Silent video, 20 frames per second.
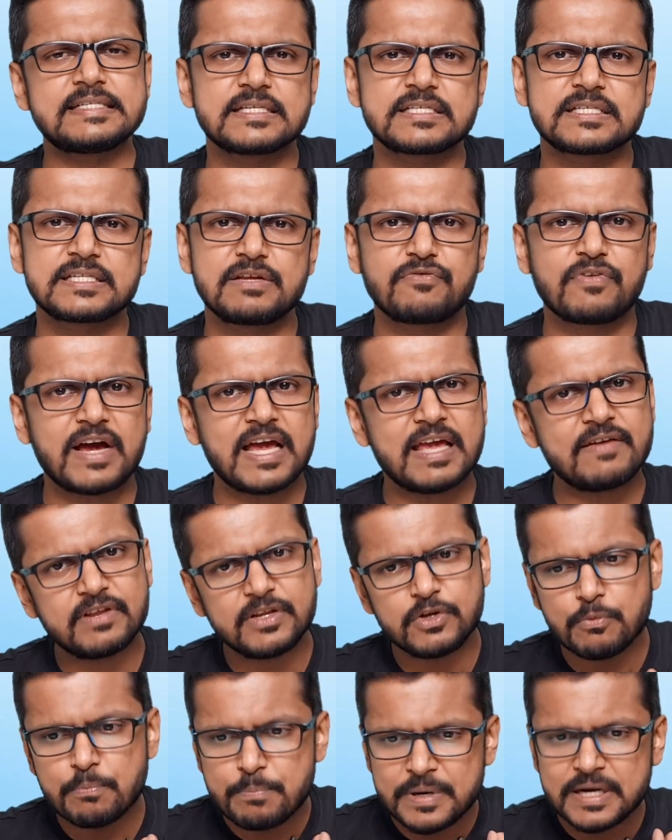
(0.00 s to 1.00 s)
65, and
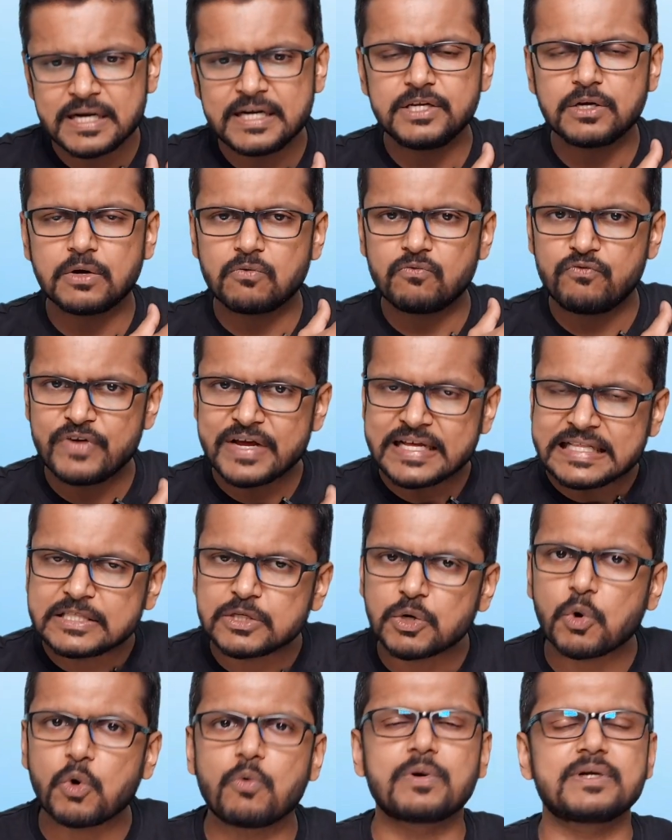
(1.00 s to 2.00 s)
you build your wealth
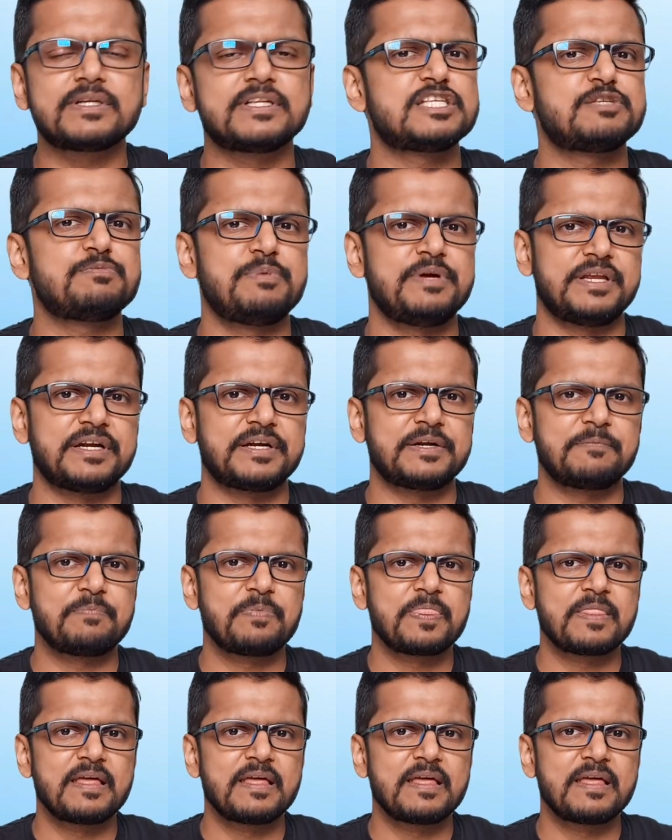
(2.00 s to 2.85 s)
over this period.